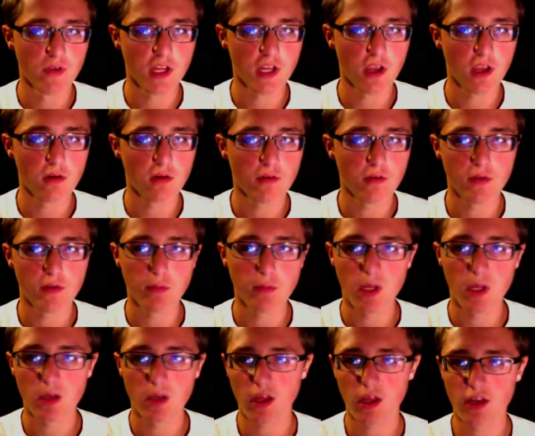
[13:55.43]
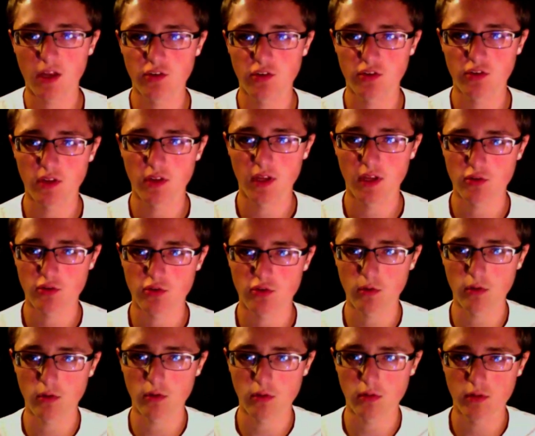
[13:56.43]
If you mean like just like a short little
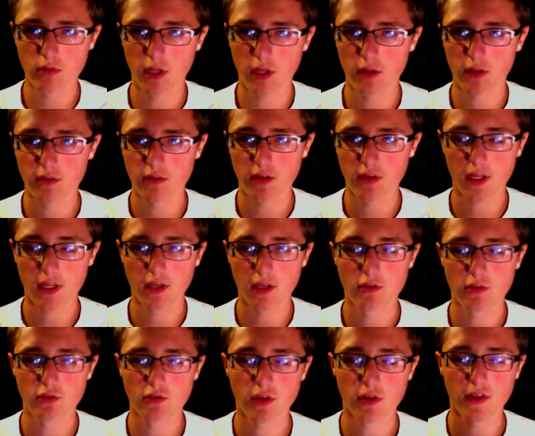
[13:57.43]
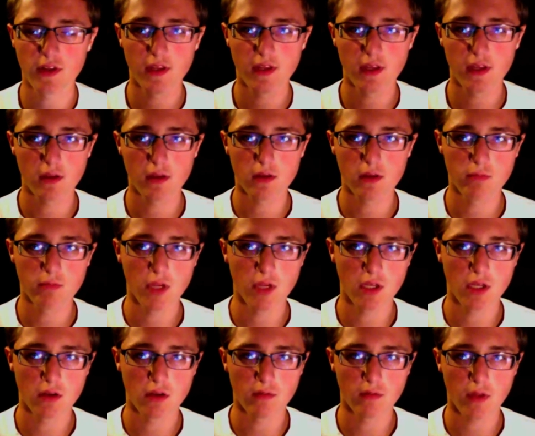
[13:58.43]
10-second intro at the beginning of
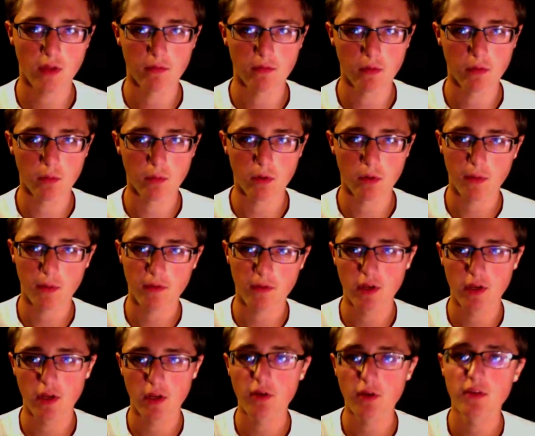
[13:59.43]
every one of my videos.